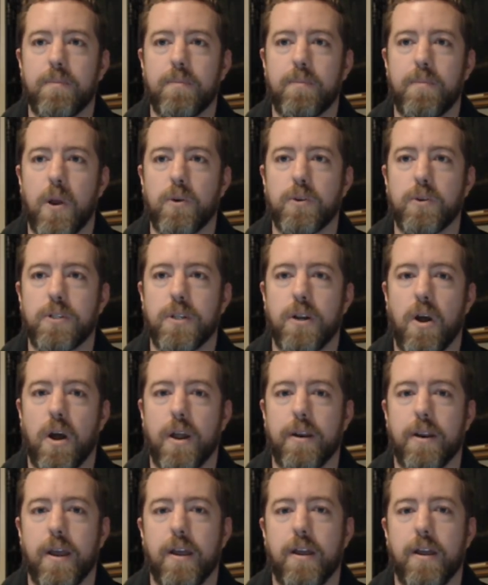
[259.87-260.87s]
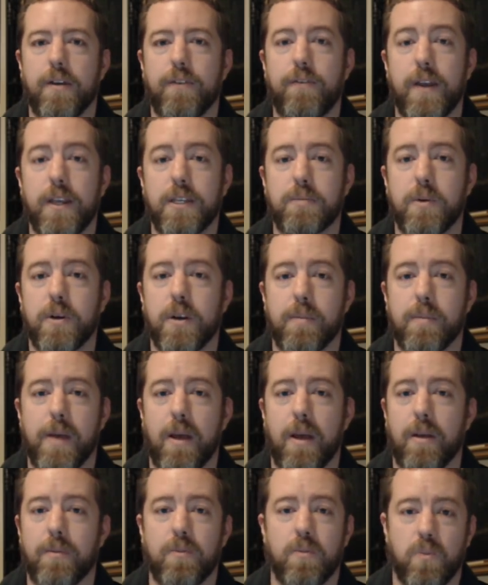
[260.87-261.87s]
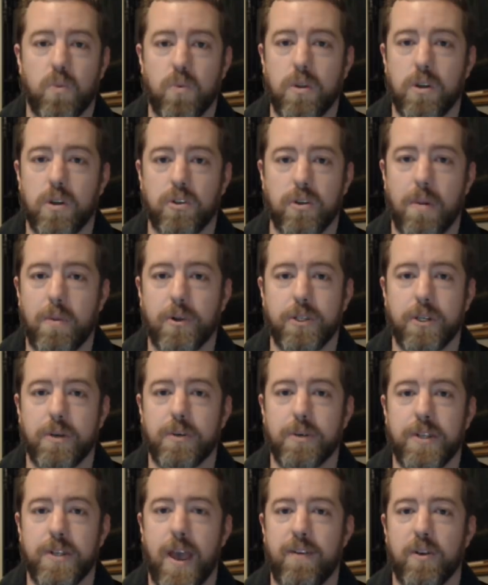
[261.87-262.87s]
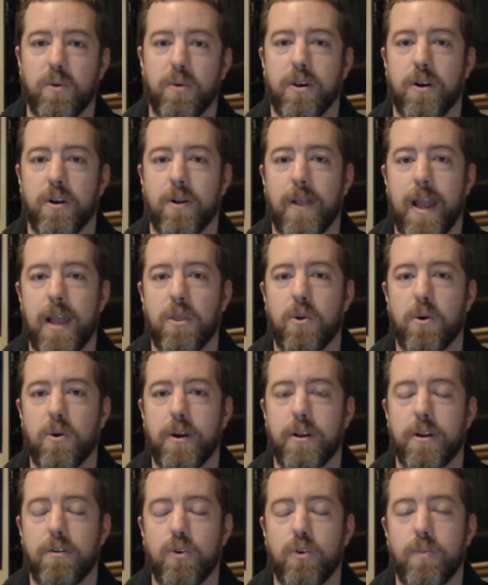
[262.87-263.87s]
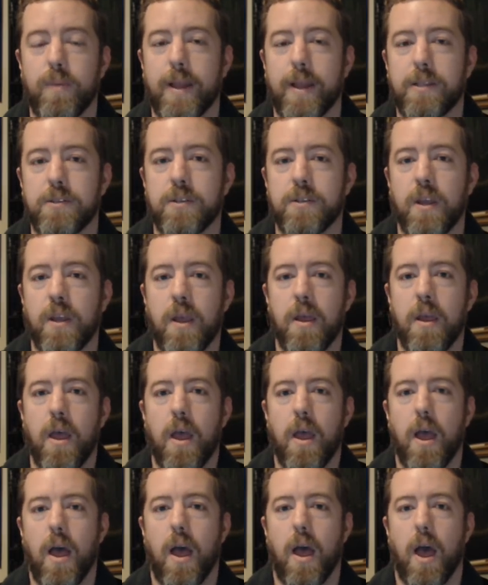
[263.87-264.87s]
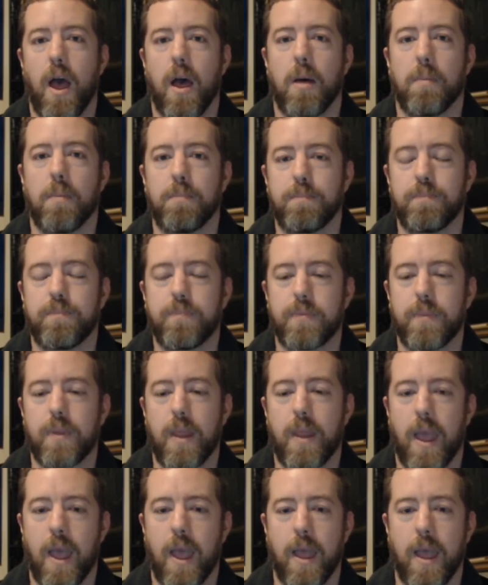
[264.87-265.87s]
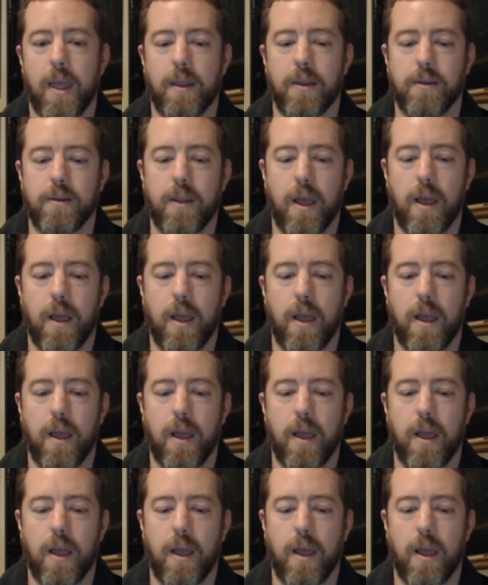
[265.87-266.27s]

posted on Facebook about the trouble she was having with her landlord and her roommates, and